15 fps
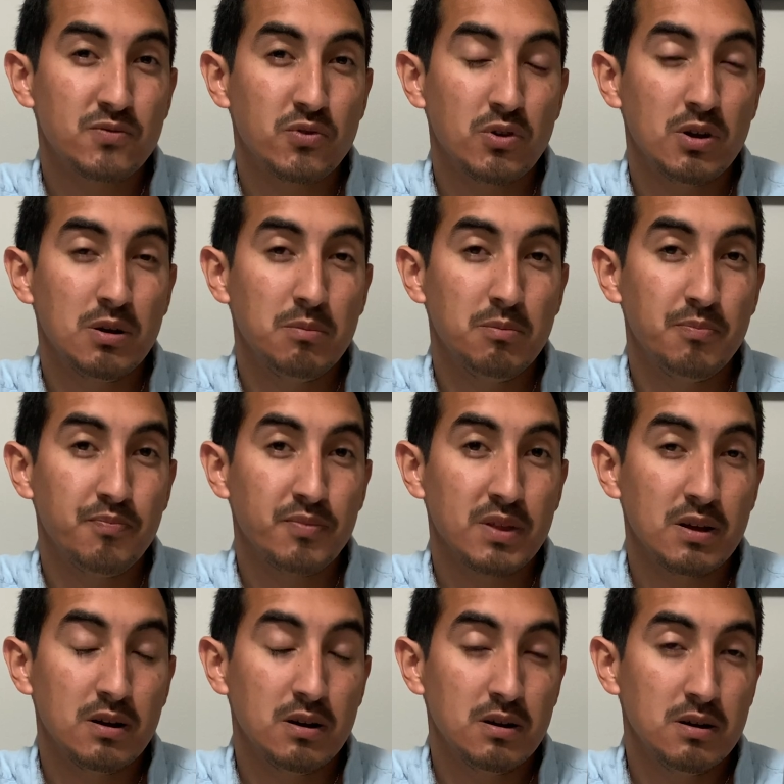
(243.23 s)
from
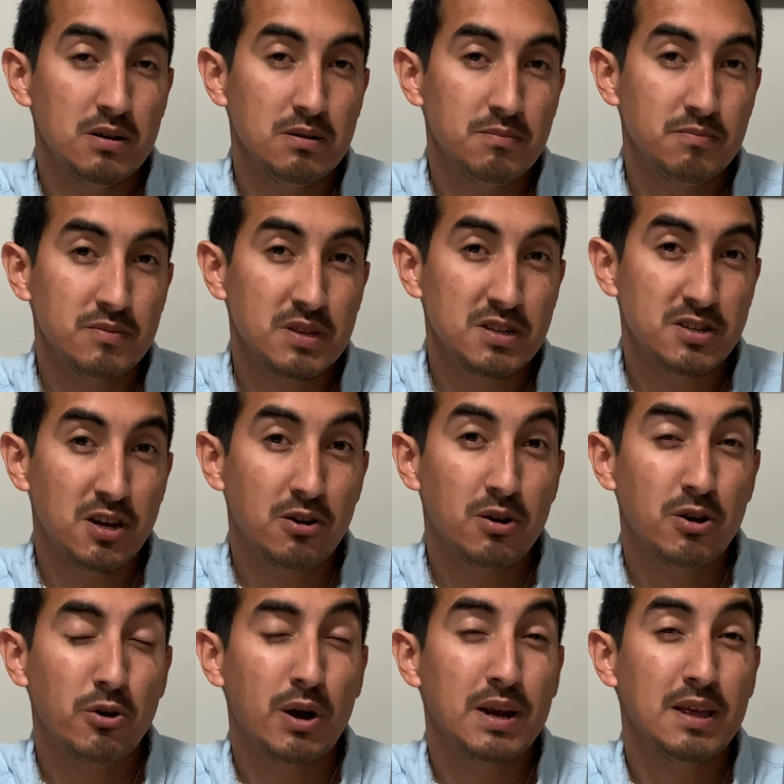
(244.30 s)

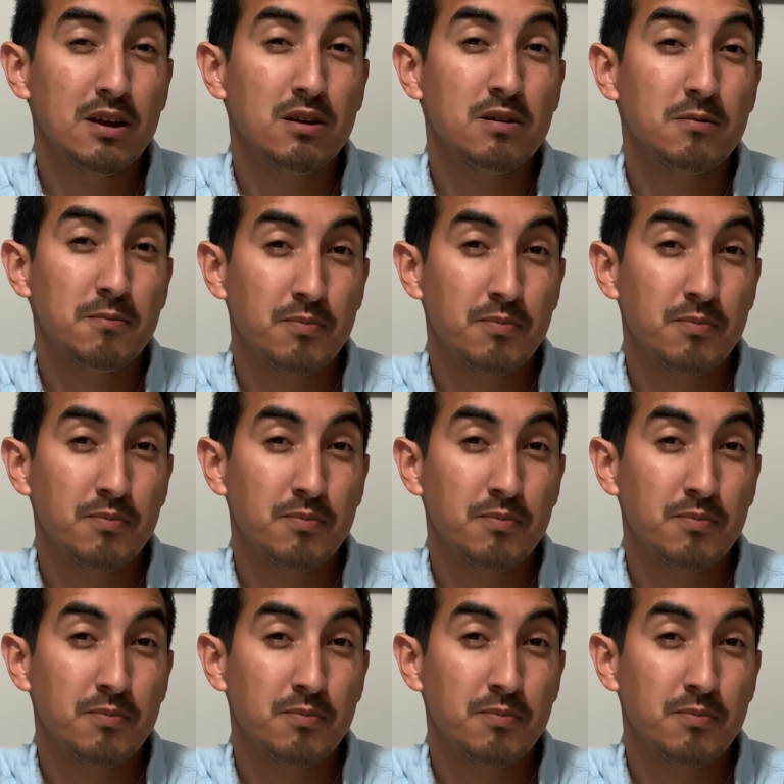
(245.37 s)
deteriorating